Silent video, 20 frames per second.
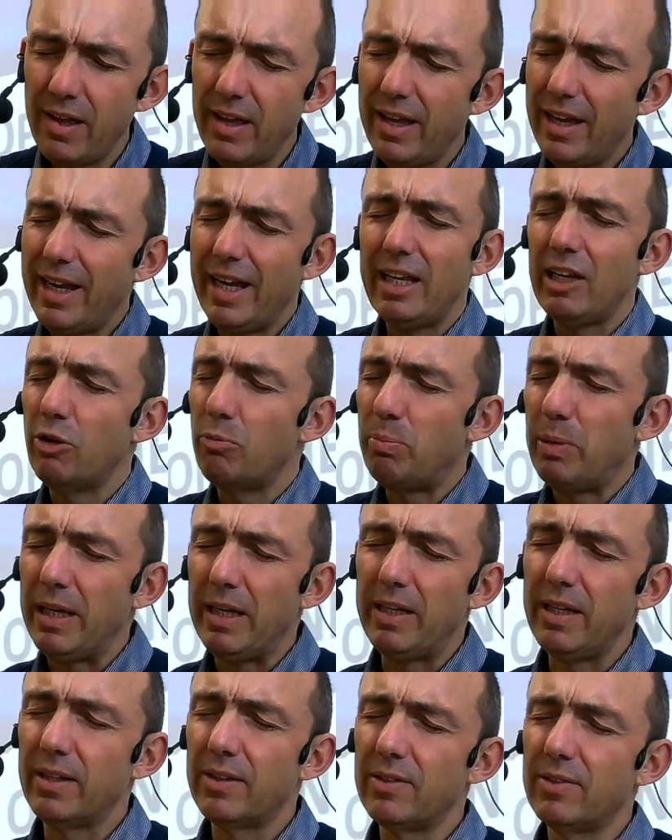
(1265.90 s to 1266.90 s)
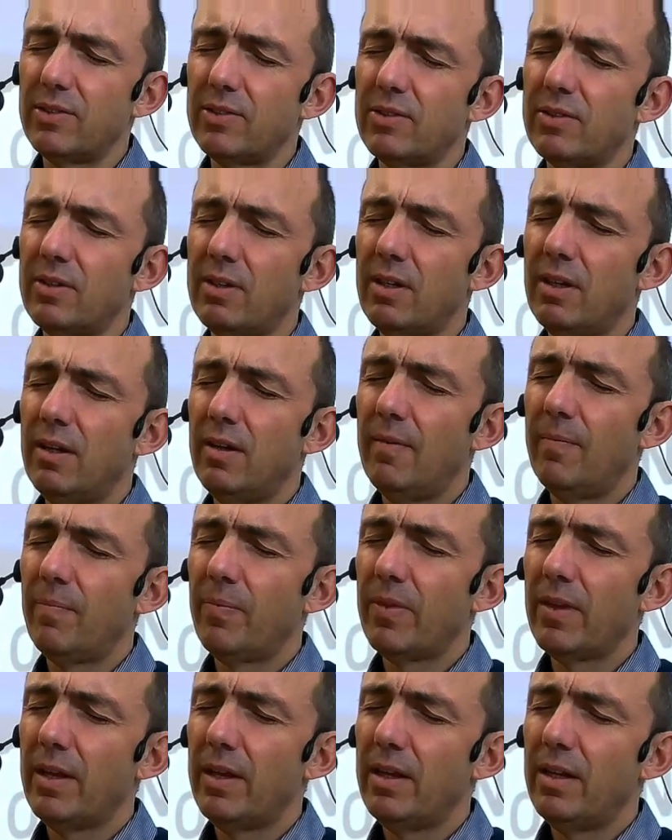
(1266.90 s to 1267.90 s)
in obedience
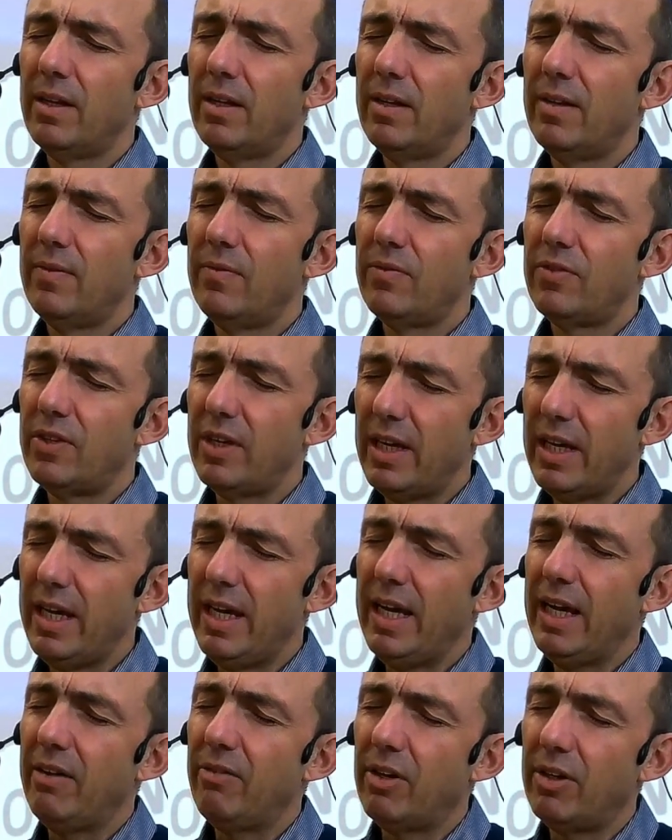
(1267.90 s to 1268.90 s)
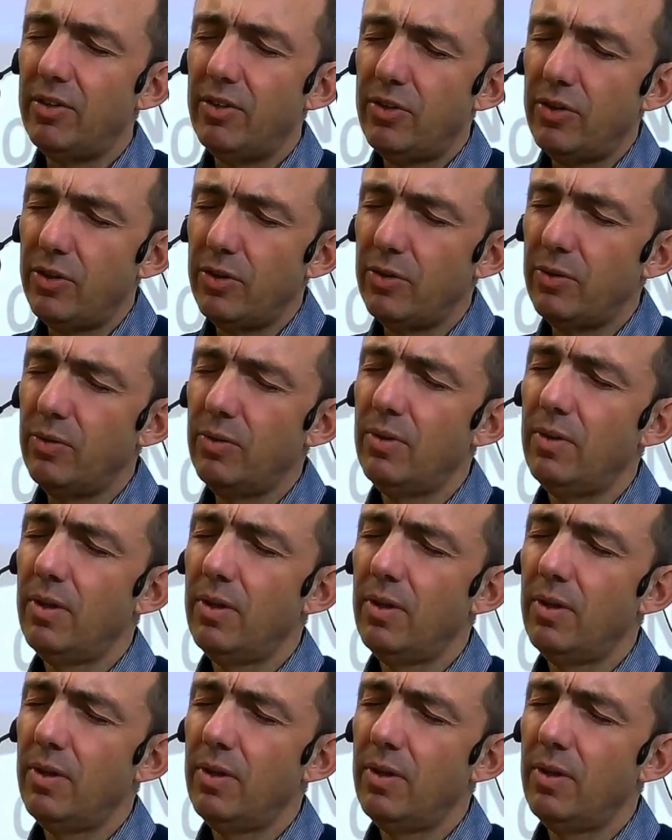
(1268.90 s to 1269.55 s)
to hear and do